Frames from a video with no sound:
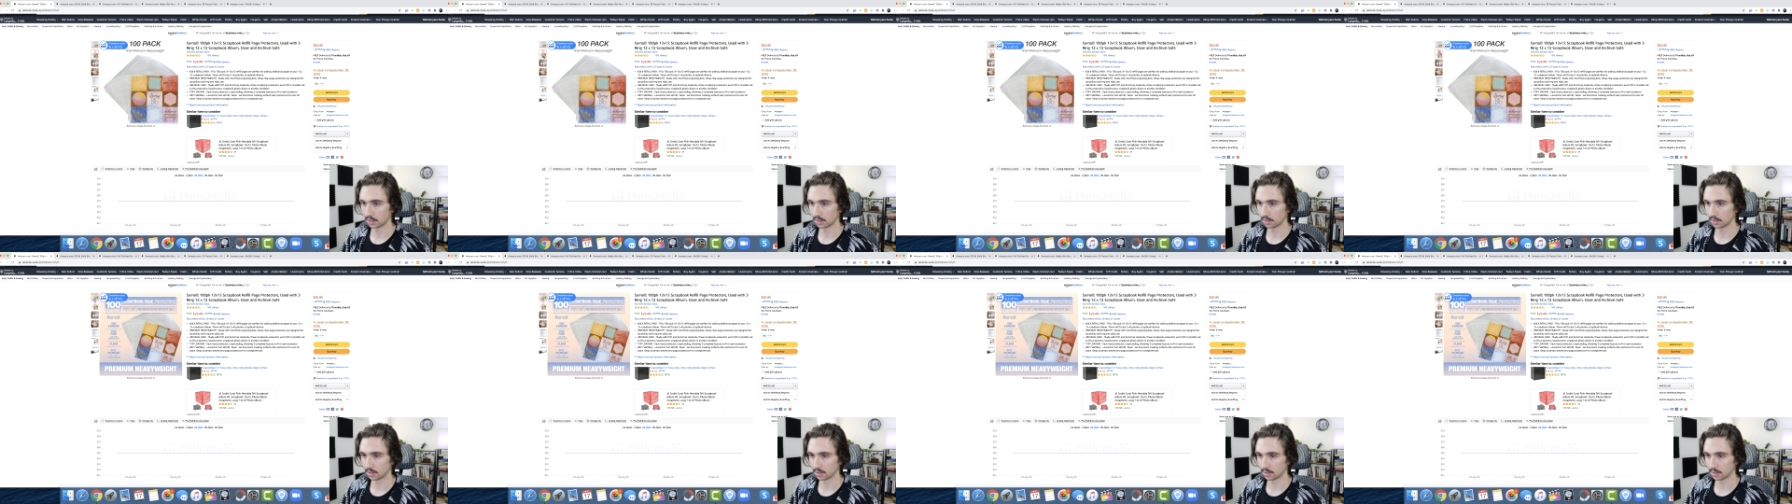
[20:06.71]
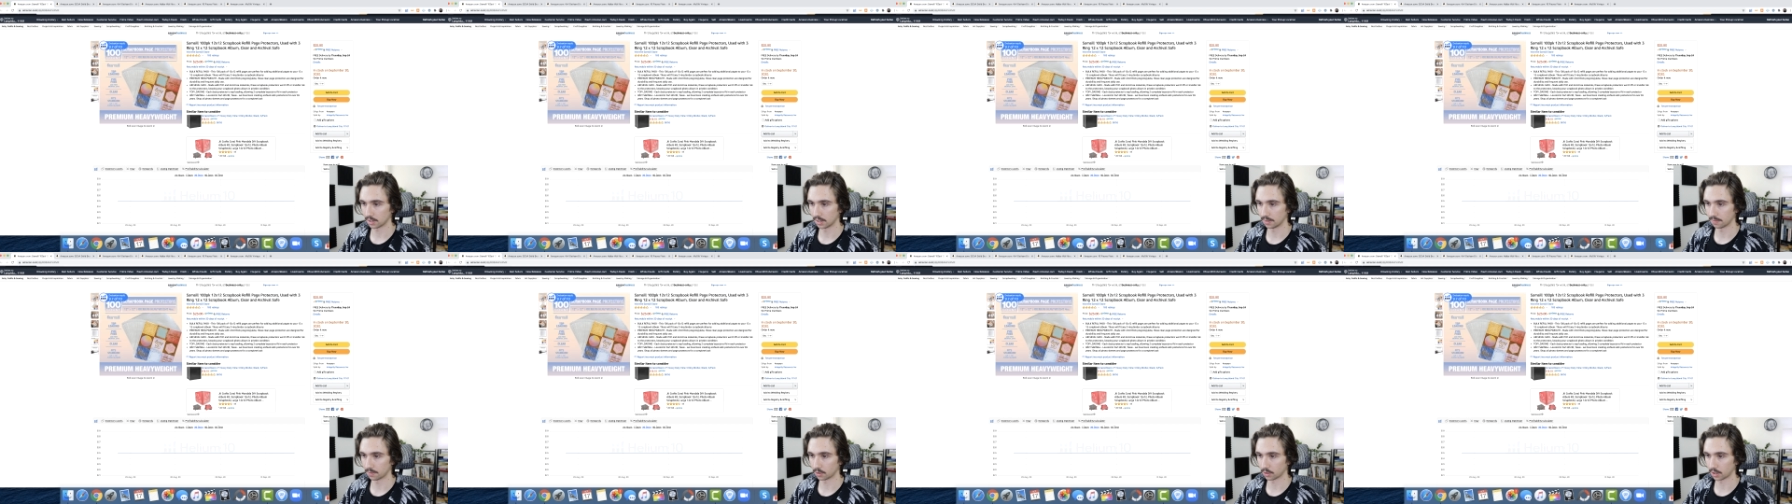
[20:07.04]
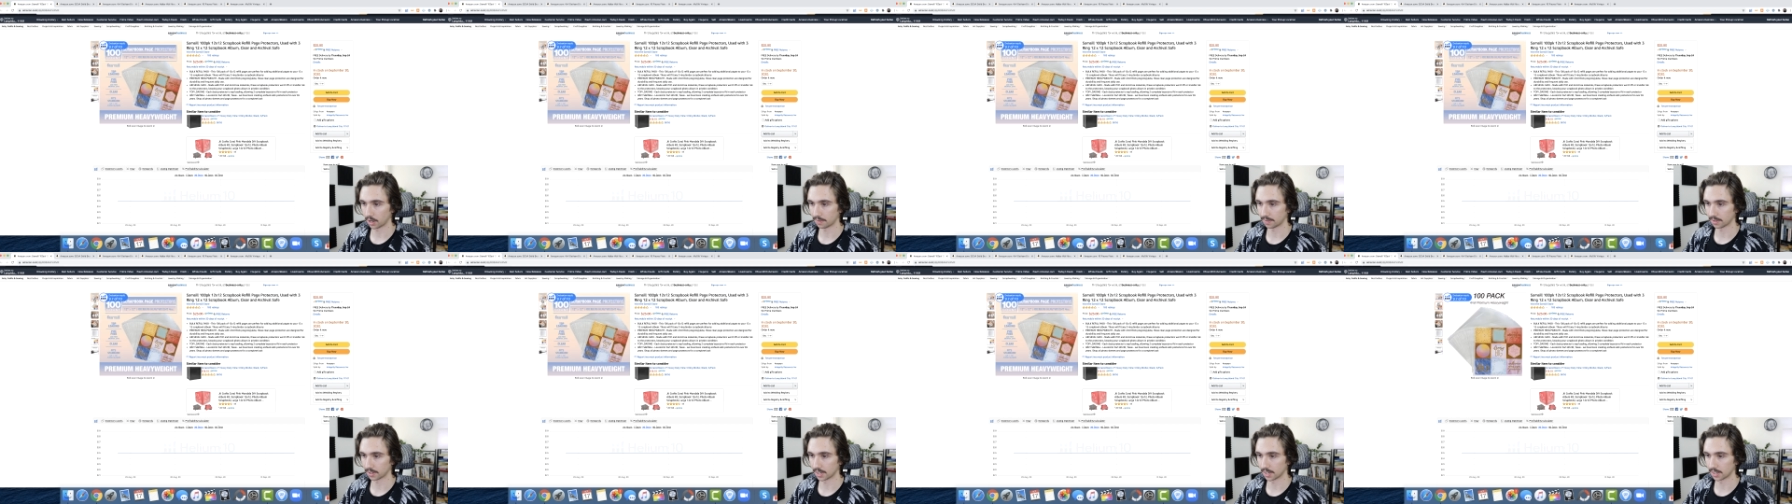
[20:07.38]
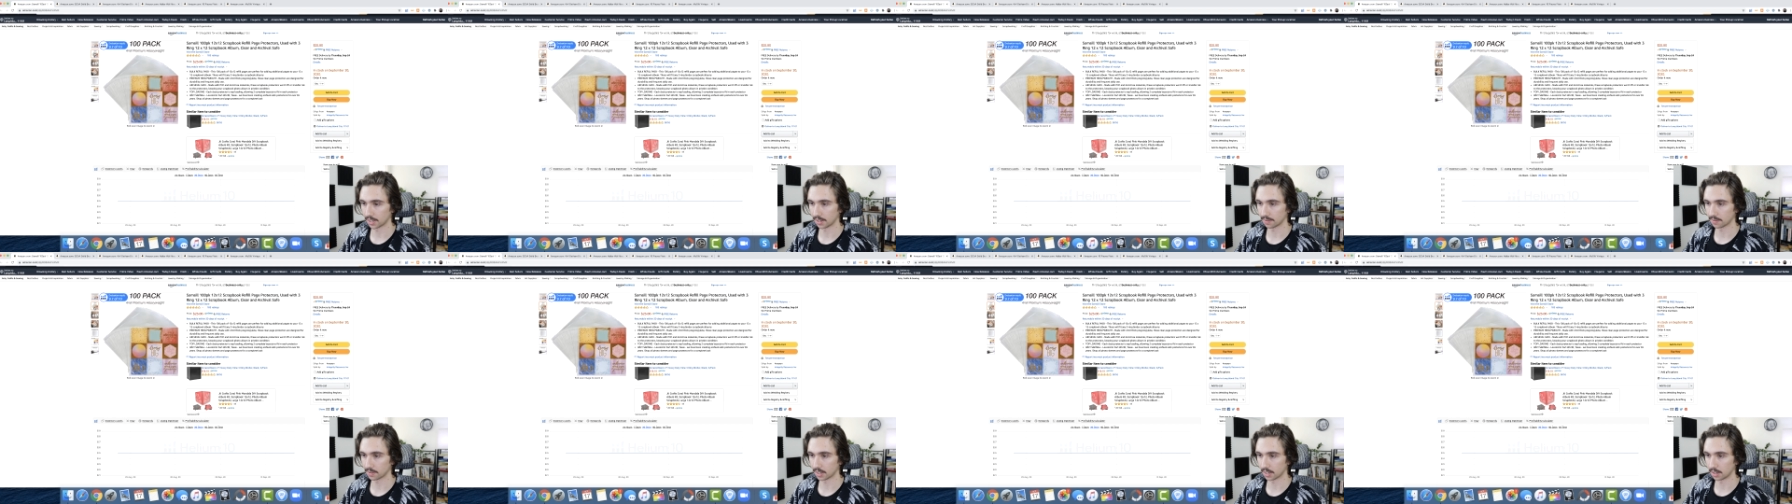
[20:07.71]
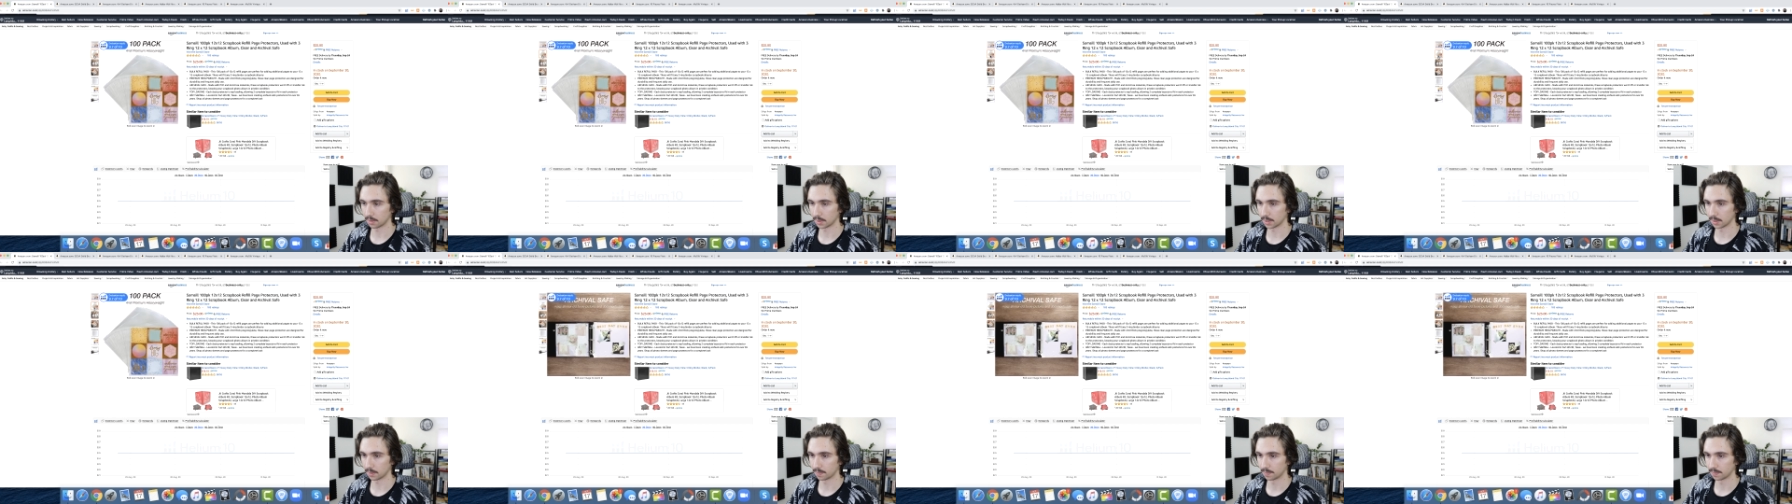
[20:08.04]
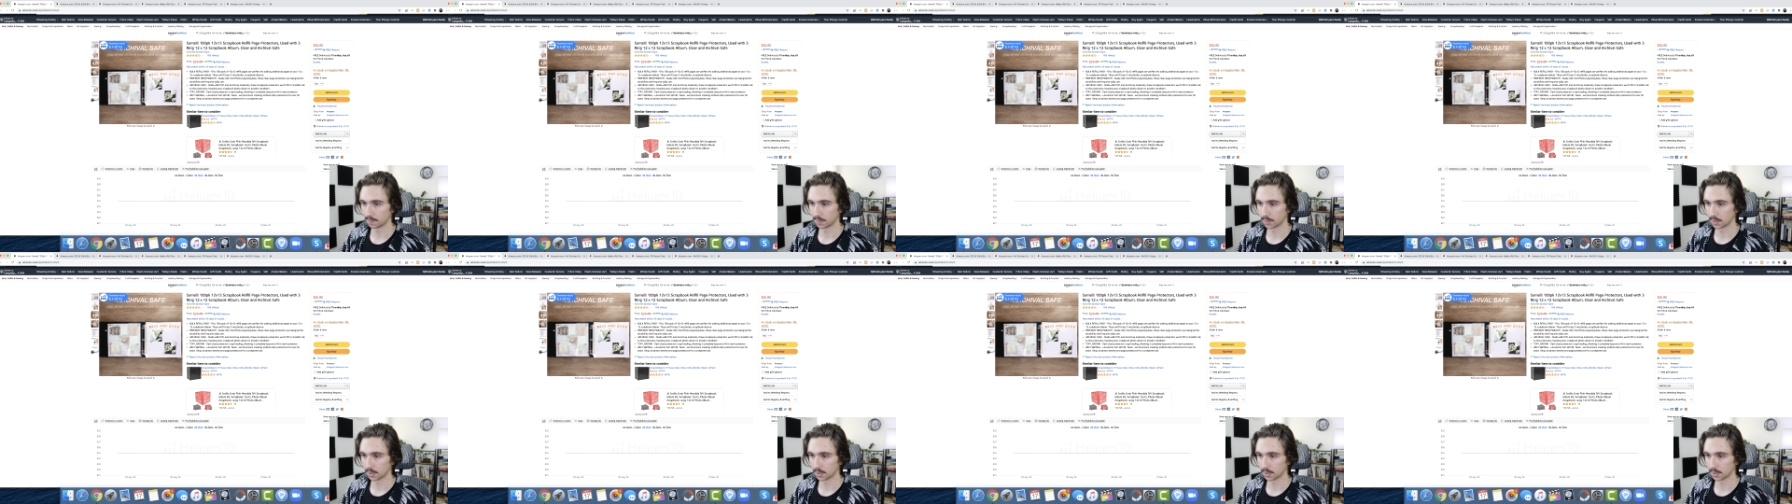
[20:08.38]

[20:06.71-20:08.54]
That's an infographic, not lifestyle, but